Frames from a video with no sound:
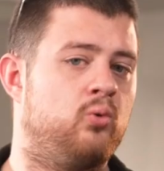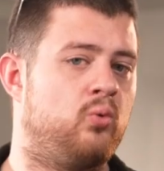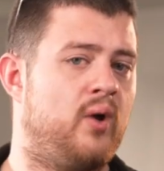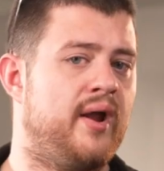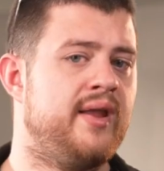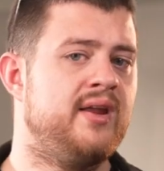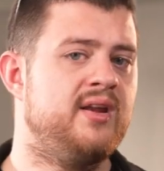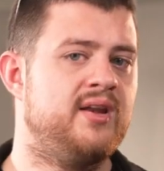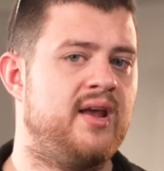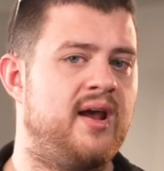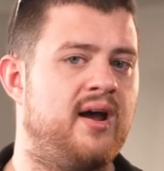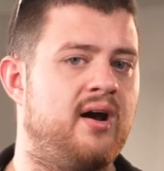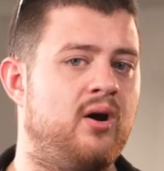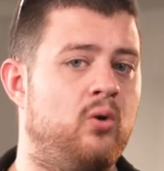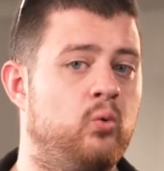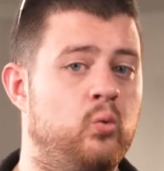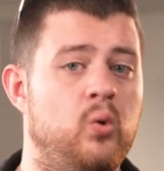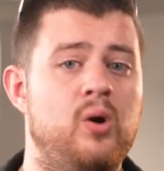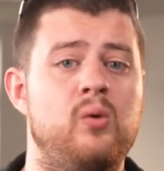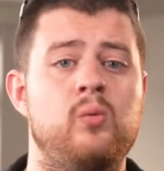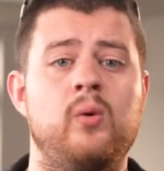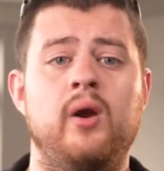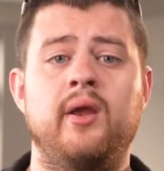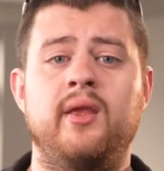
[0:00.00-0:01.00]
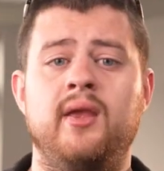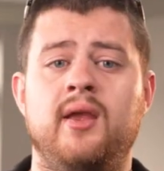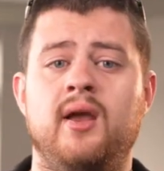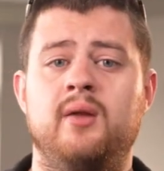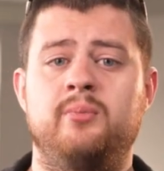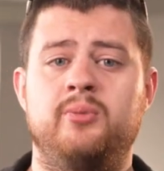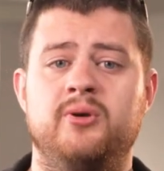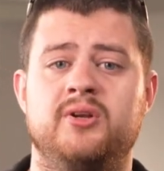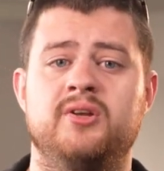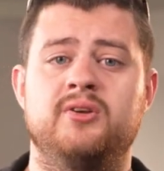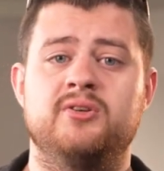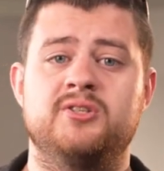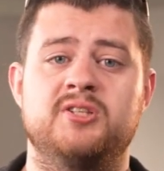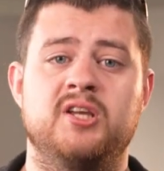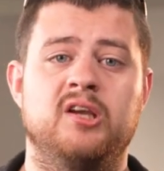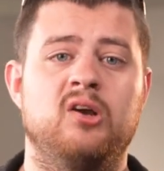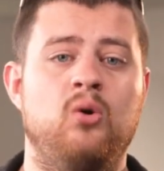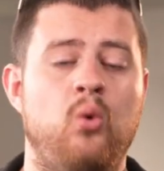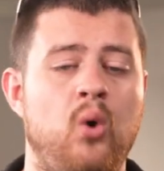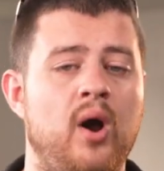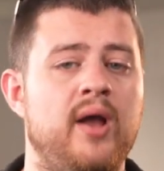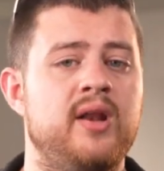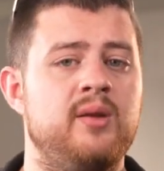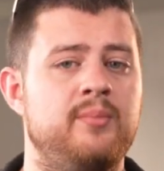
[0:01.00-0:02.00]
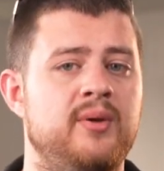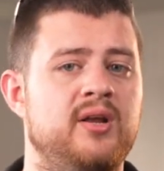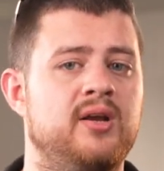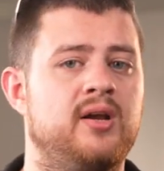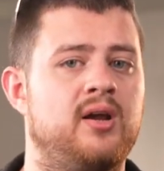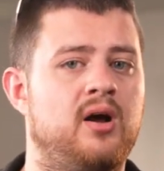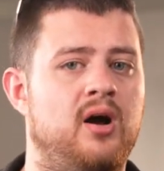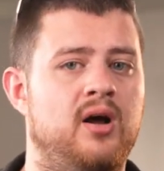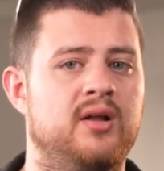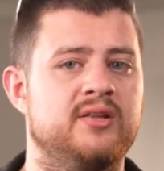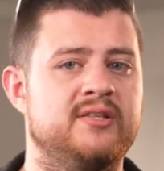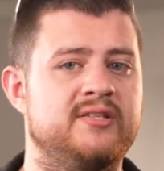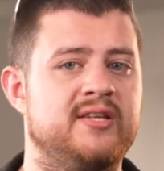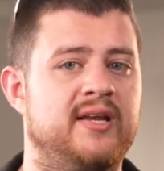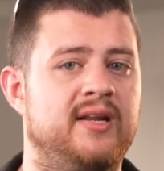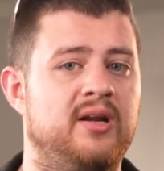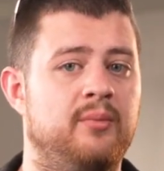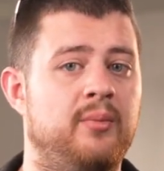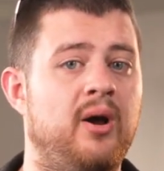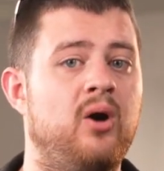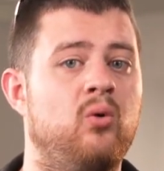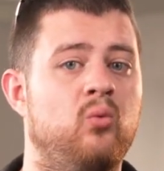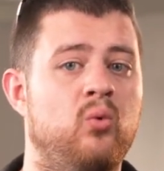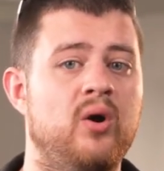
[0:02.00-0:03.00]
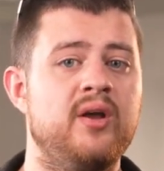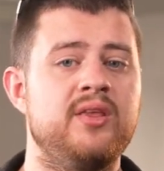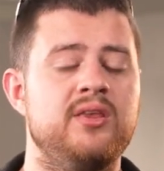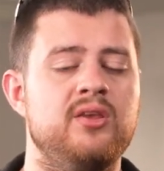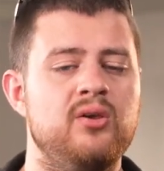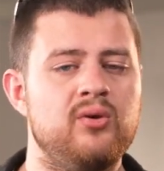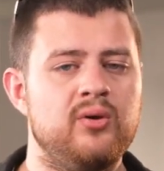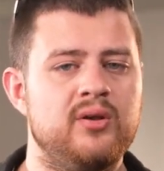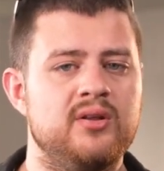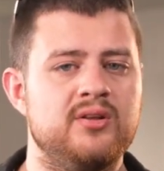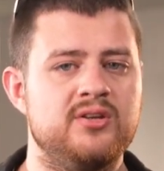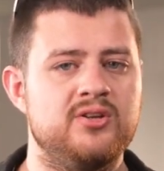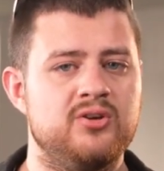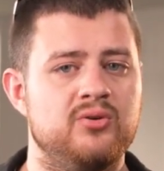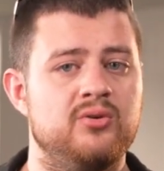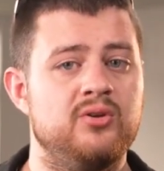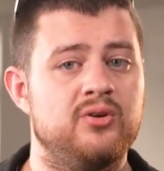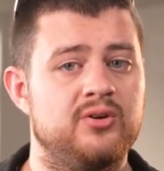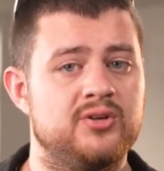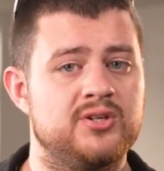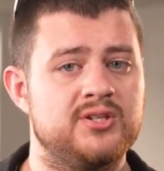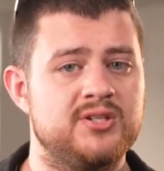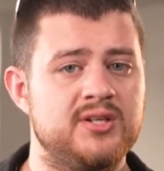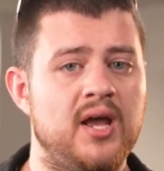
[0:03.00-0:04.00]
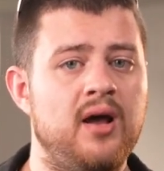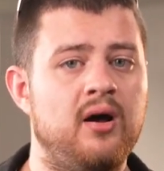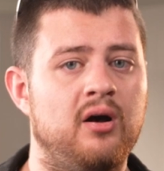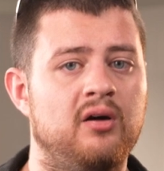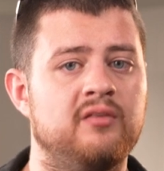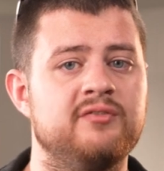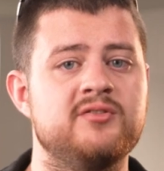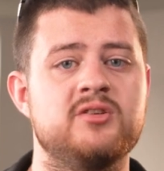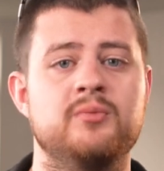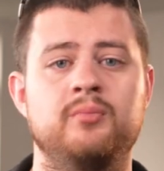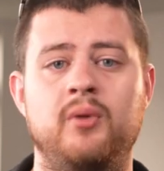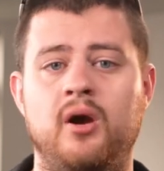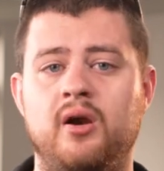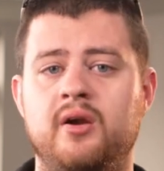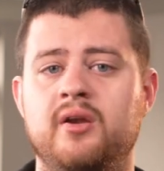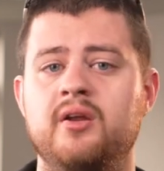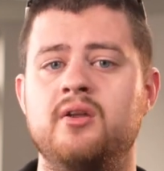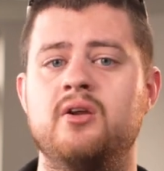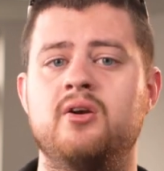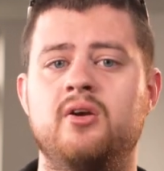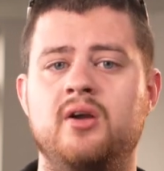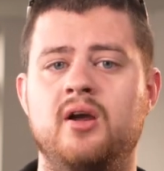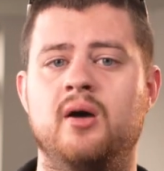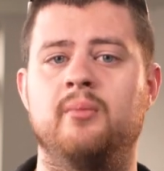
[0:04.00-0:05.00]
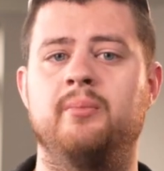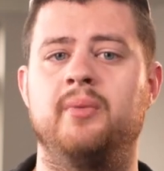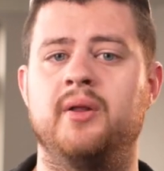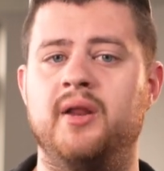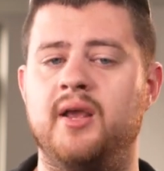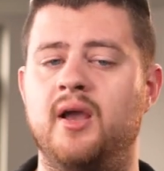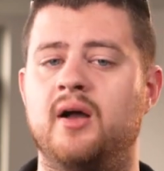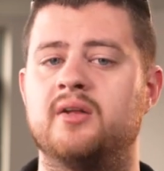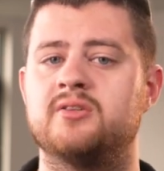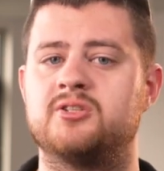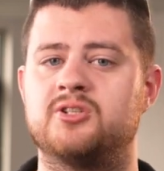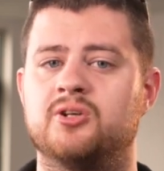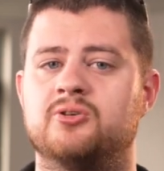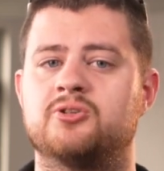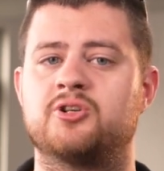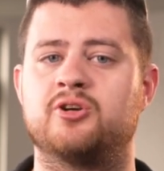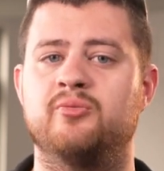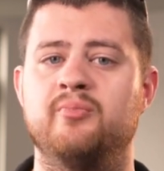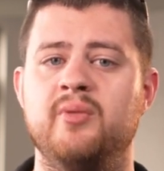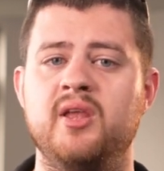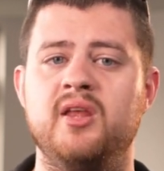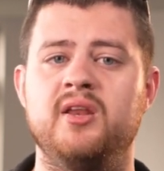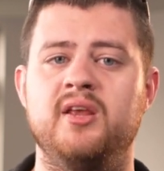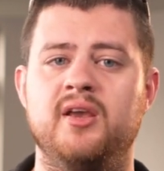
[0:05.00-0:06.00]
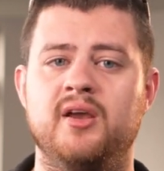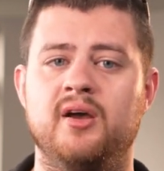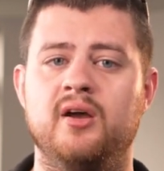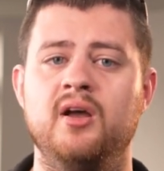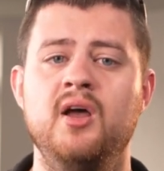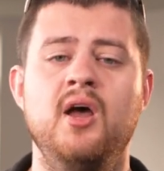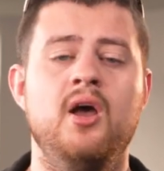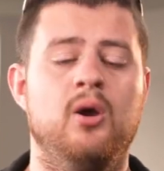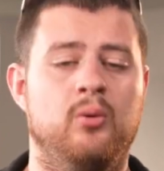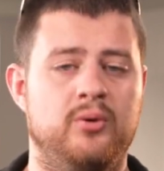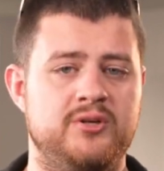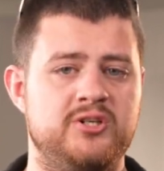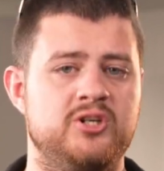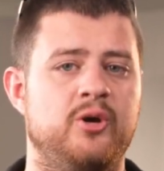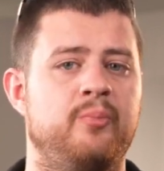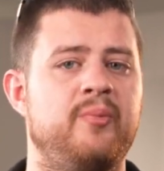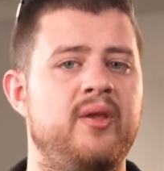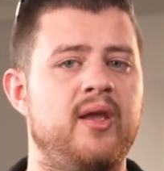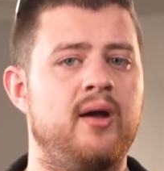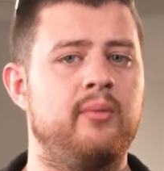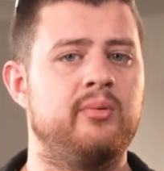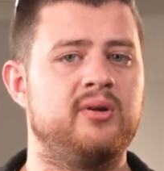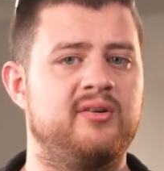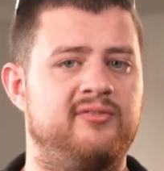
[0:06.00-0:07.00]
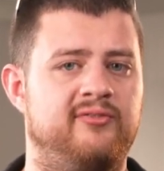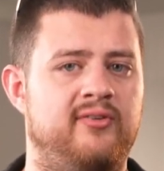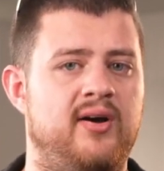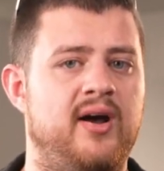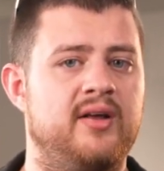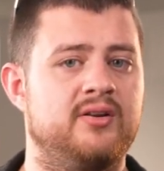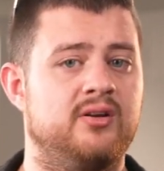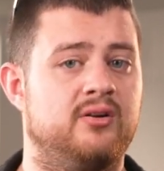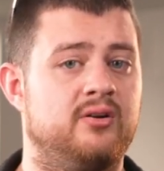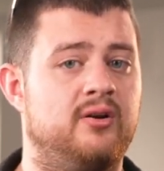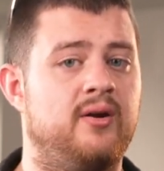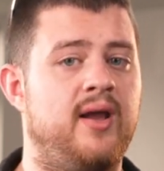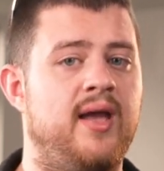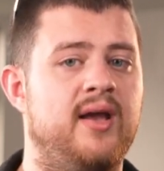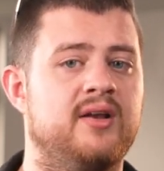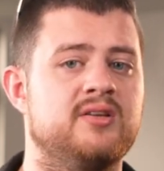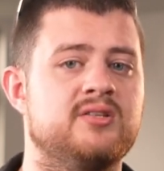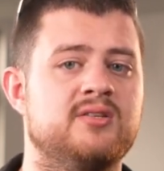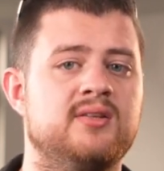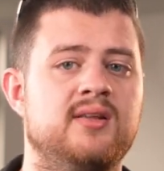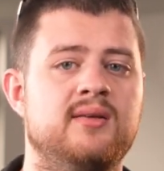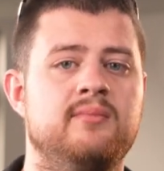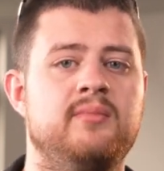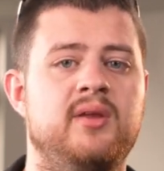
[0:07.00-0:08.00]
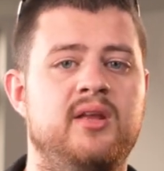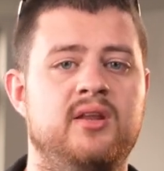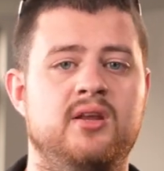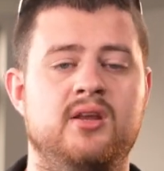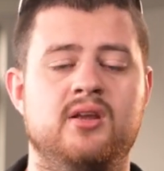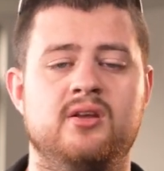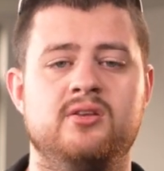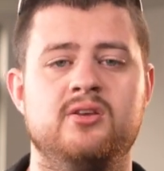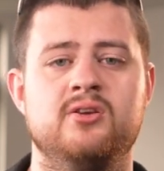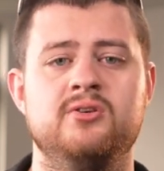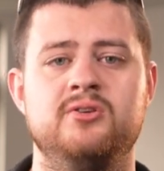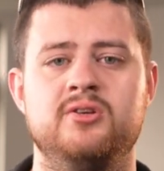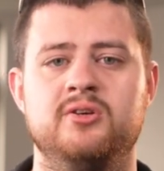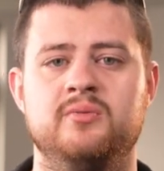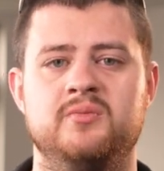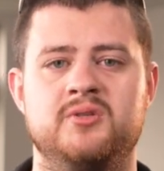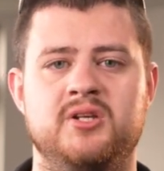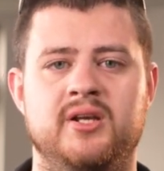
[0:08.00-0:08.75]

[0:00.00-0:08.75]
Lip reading: Right now, we're working on producing quite a bit of content about what you can do yourself to market your company on social media, which you'll be able to find on our Excellent Media YouTube